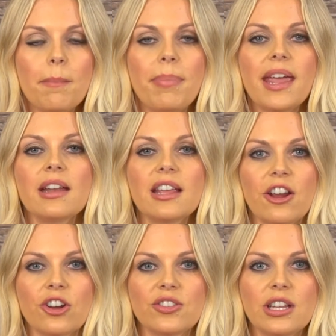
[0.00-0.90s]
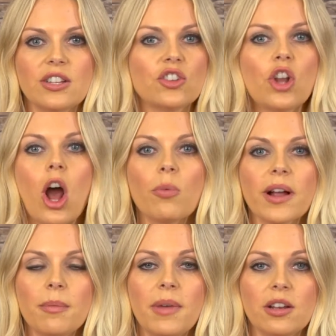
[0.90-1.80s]
Beta-carotene is not
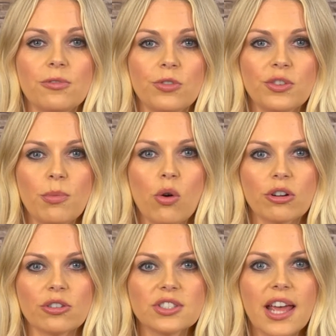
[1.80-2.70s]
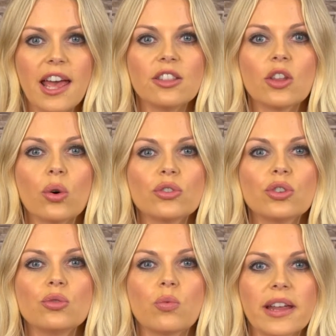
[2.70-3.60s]
recommended for smokers and those
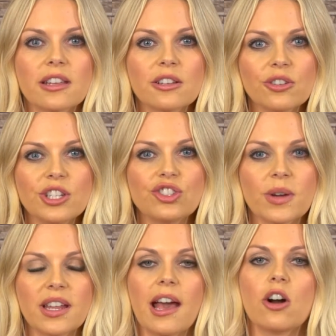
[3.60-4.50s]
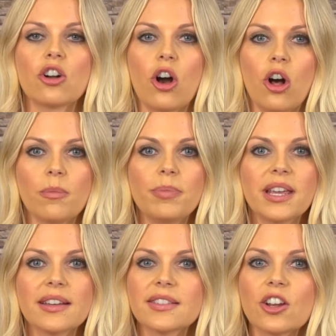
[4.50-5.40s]
who regularly drink alcohol
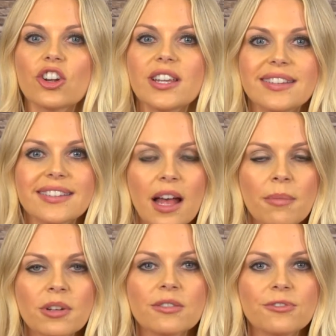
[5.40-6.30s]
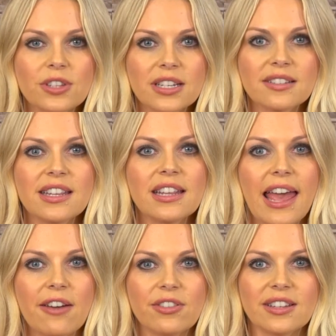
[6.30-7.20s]
because there is some conflicting
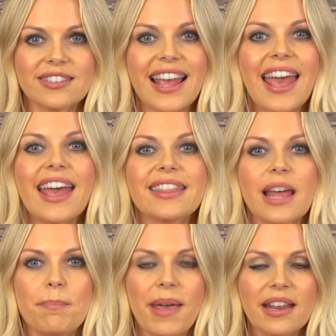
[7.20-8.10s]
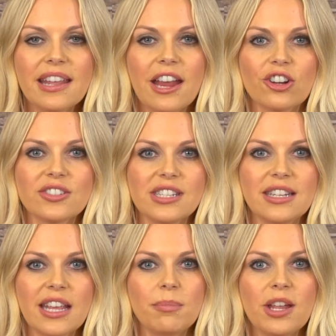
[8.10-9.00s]
evidence that
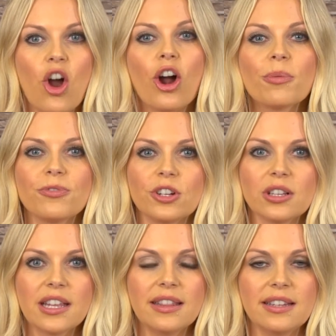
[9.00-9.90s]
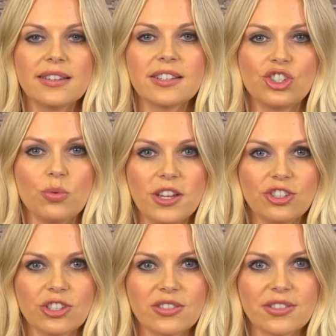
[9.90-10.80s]
beta-carotene can be harmful in these
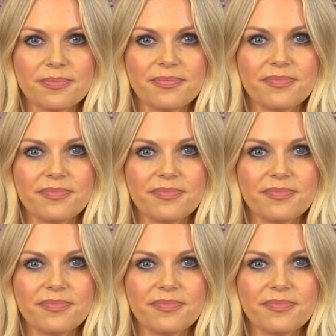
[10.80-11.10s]
situations.